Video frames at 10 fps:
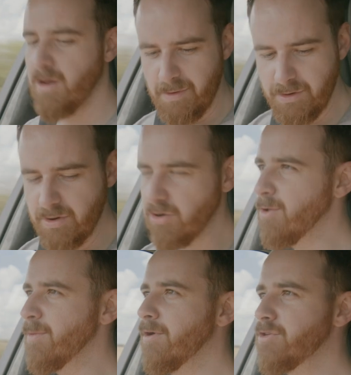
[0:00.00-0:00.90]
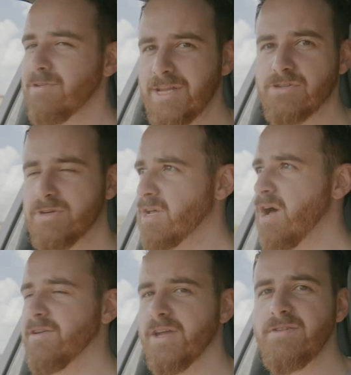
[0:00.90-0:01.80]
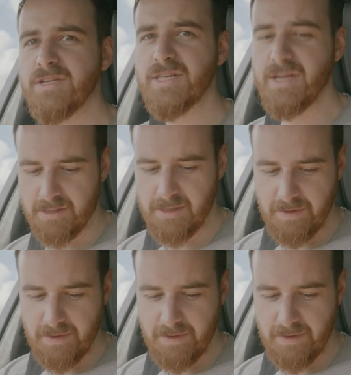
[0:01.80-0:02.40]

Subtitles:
When you're in normal mode, you literally can't notice it.